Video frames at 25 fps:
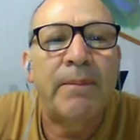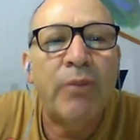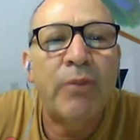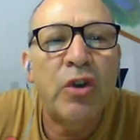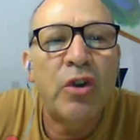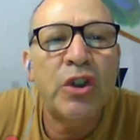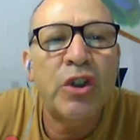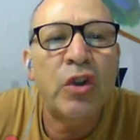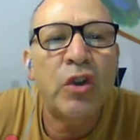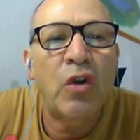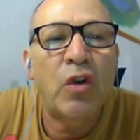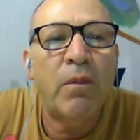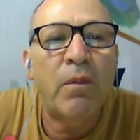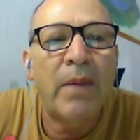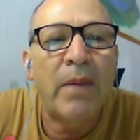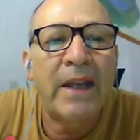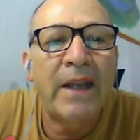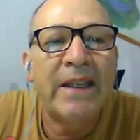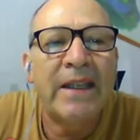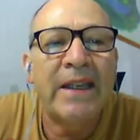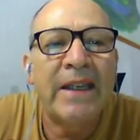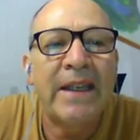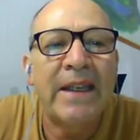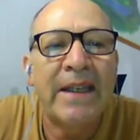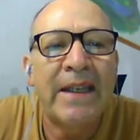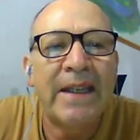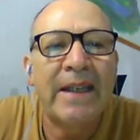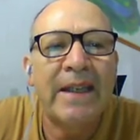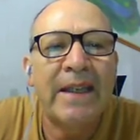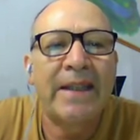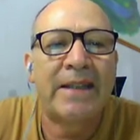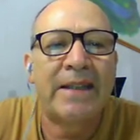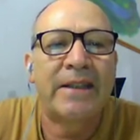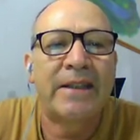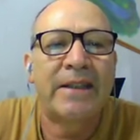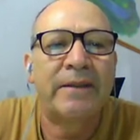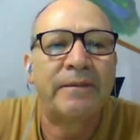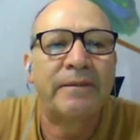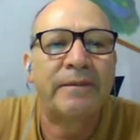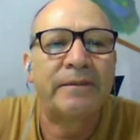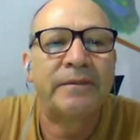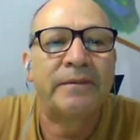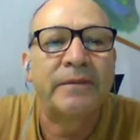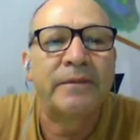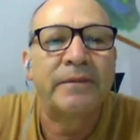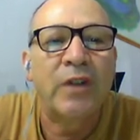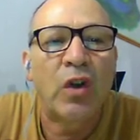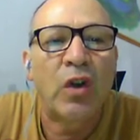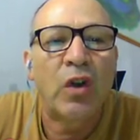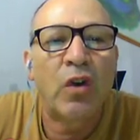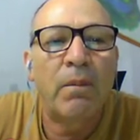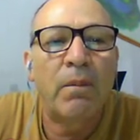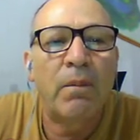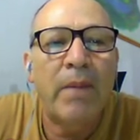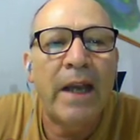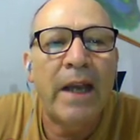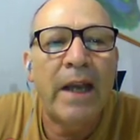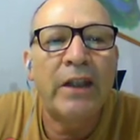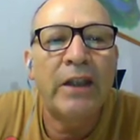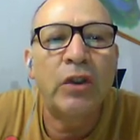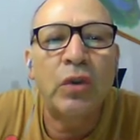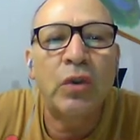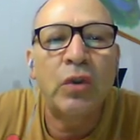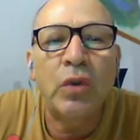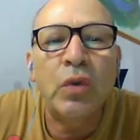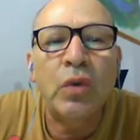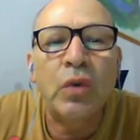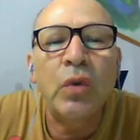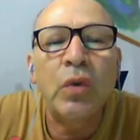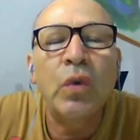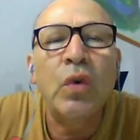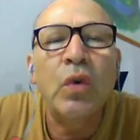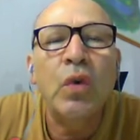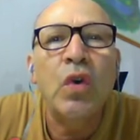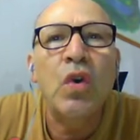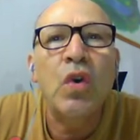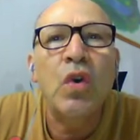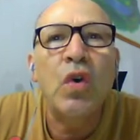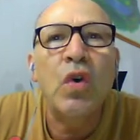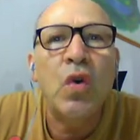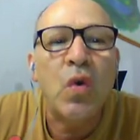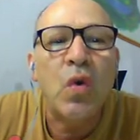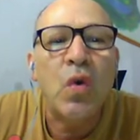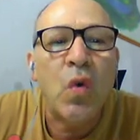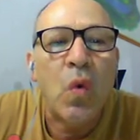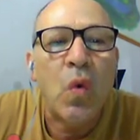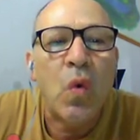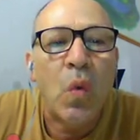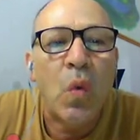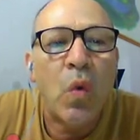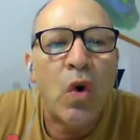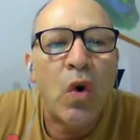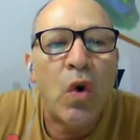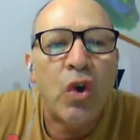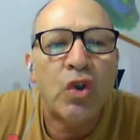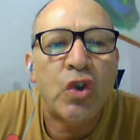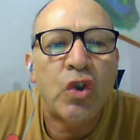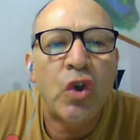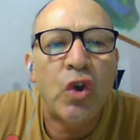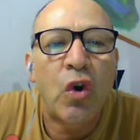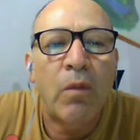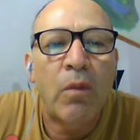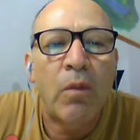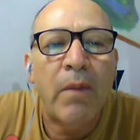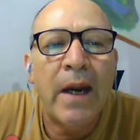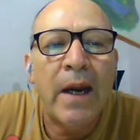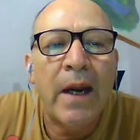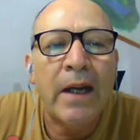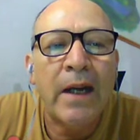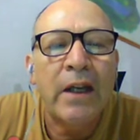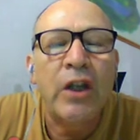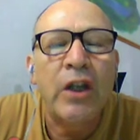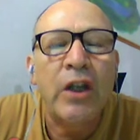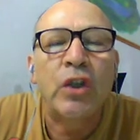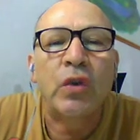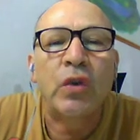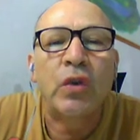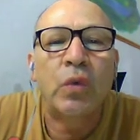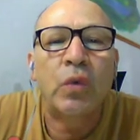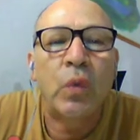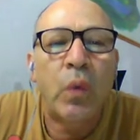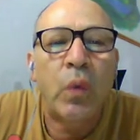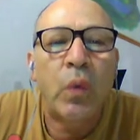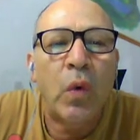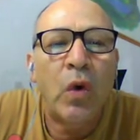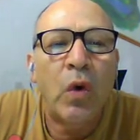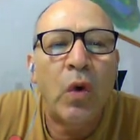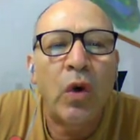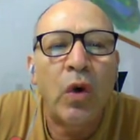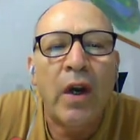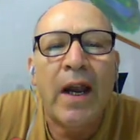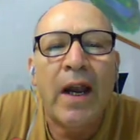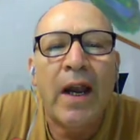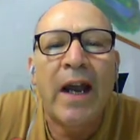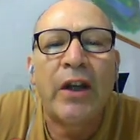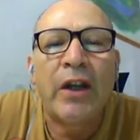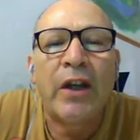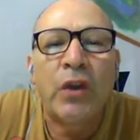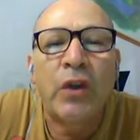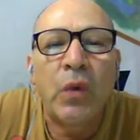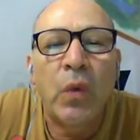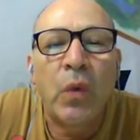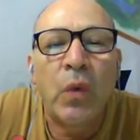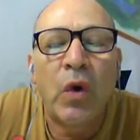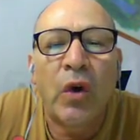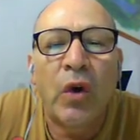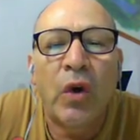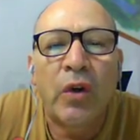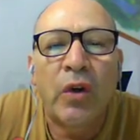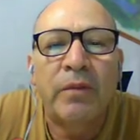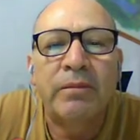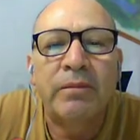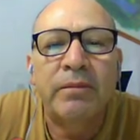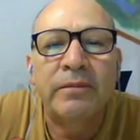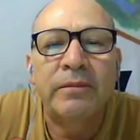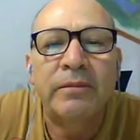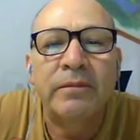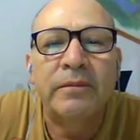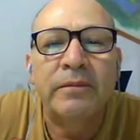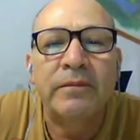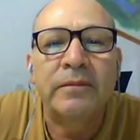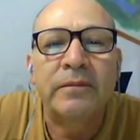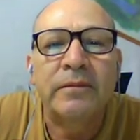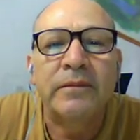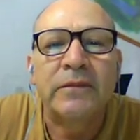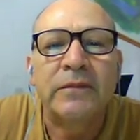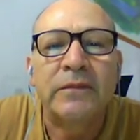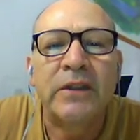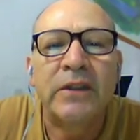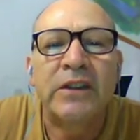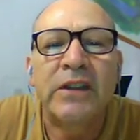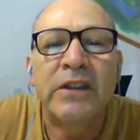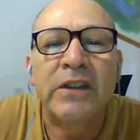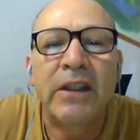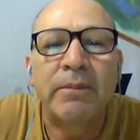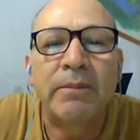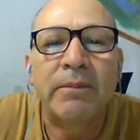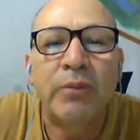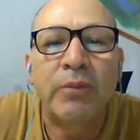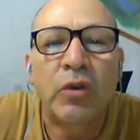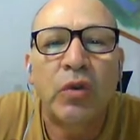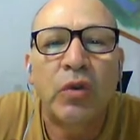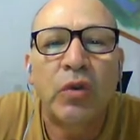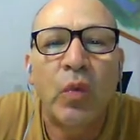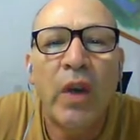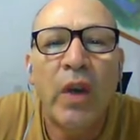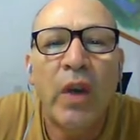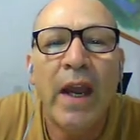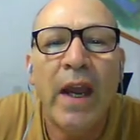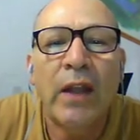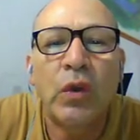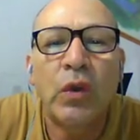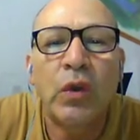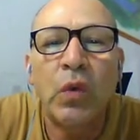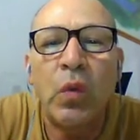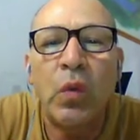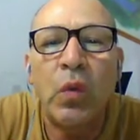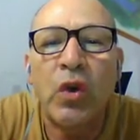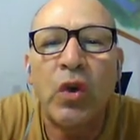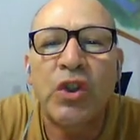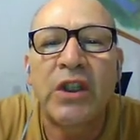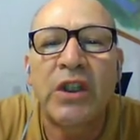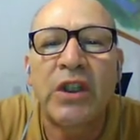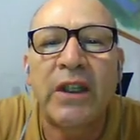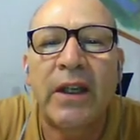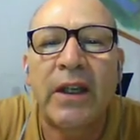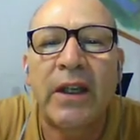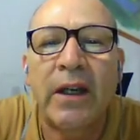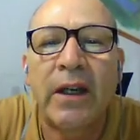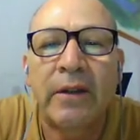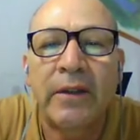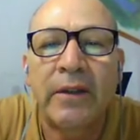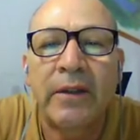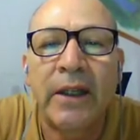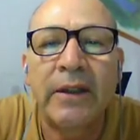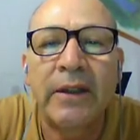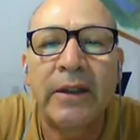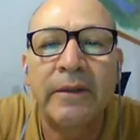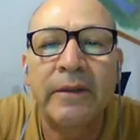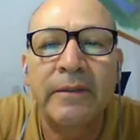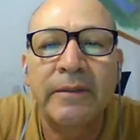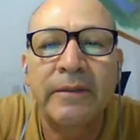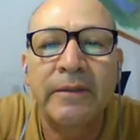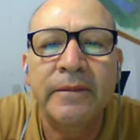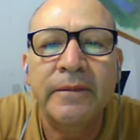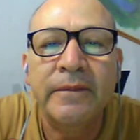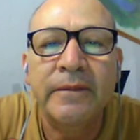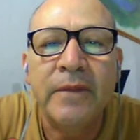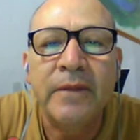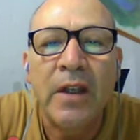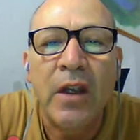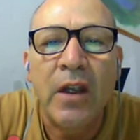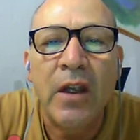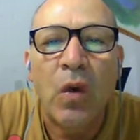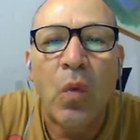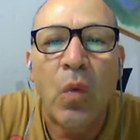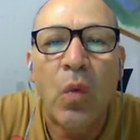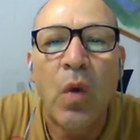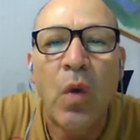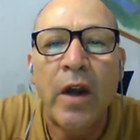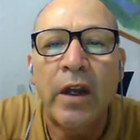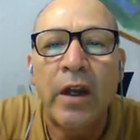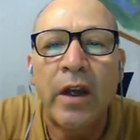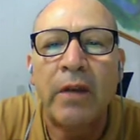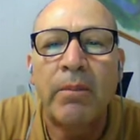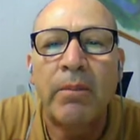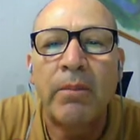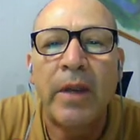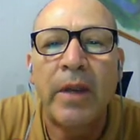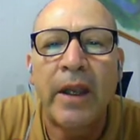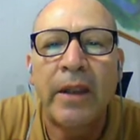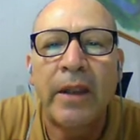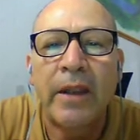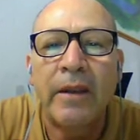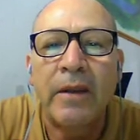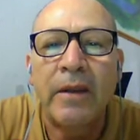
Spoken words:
of combining is combine two words or more to form a new word. Examples, we have two words here, right? Water and bed.